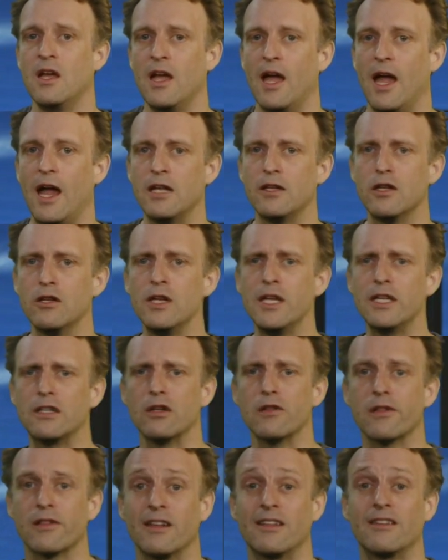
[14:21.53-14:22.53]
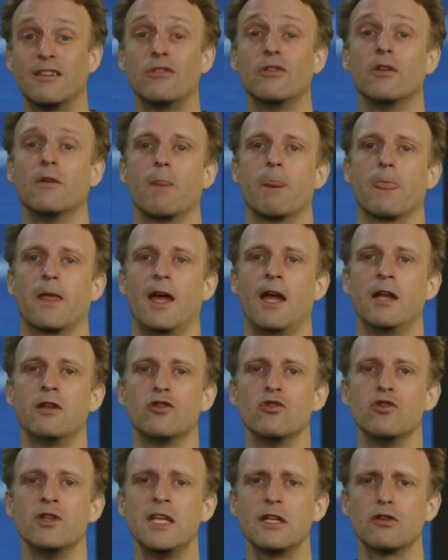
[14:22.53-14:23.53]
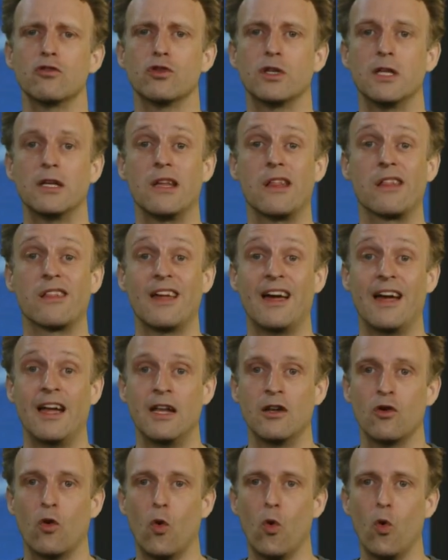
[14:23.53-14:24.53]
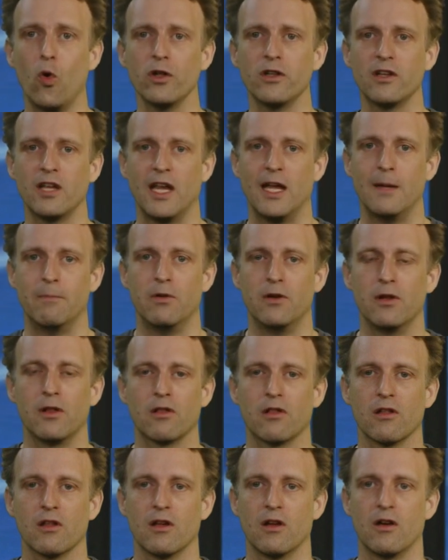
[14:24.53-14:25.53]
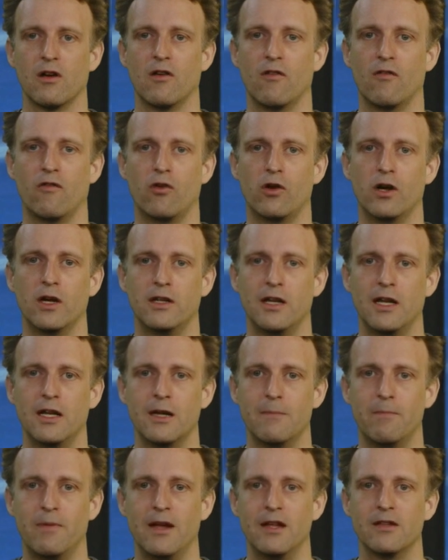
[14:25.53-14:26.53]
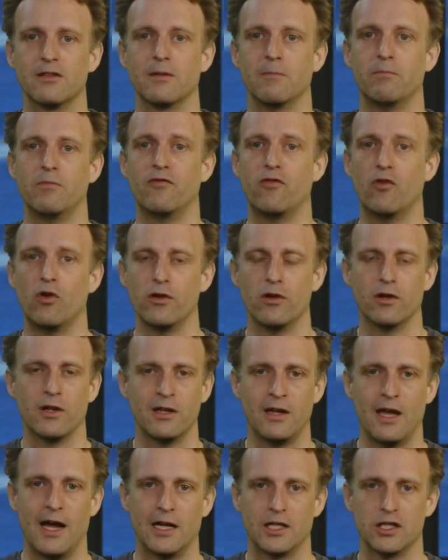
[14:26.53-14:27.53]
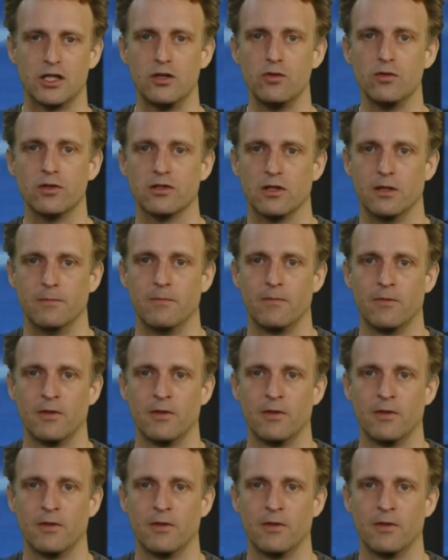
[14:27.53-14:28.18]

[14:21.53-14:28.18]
And you need to design all tables for a database before you can actually use them.